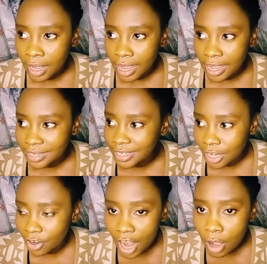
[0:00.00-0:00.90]
are
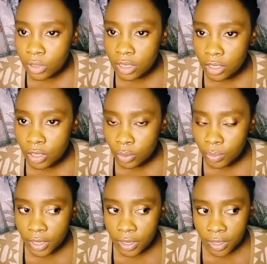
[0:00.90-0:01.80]
surrounding you,
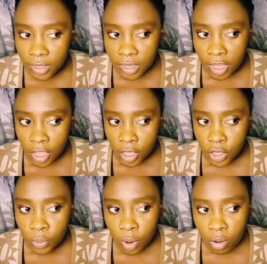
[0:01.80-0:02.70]
because
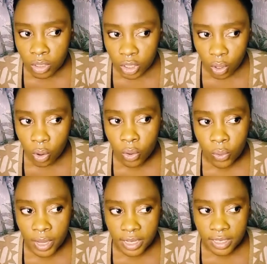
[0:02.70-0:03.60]
you won't
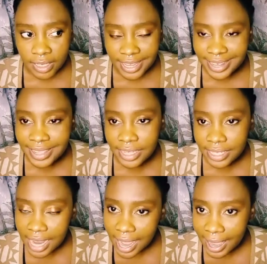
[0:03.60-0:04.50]
always get the
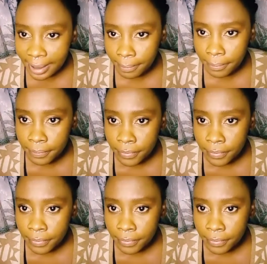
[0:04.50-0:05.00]
time